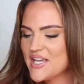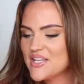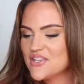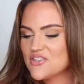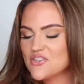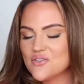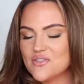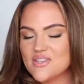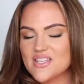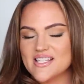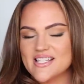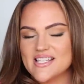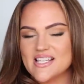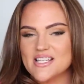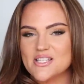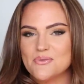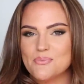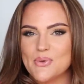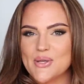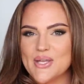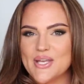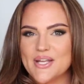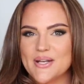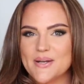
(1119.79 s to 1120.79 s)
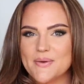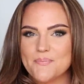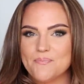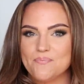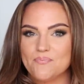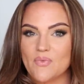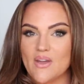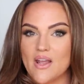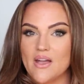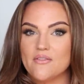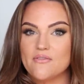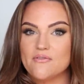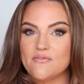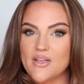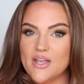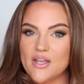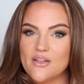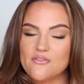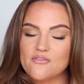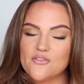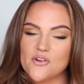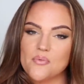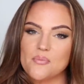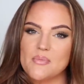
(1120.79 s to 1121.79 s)
So this has been a
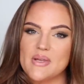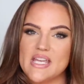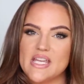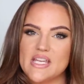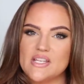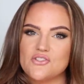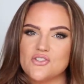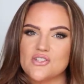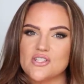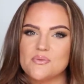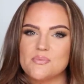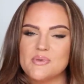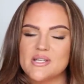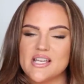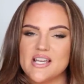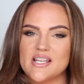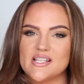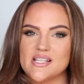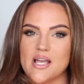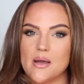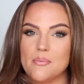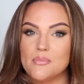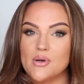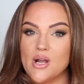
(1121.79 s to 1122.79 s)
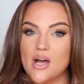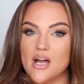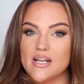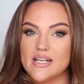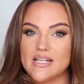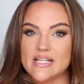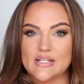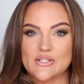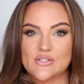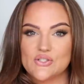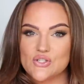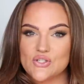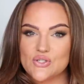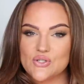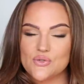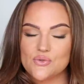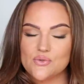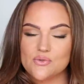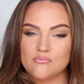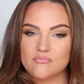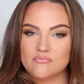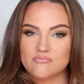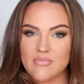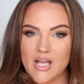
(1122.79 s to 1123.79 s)
fail for me just because I'm not into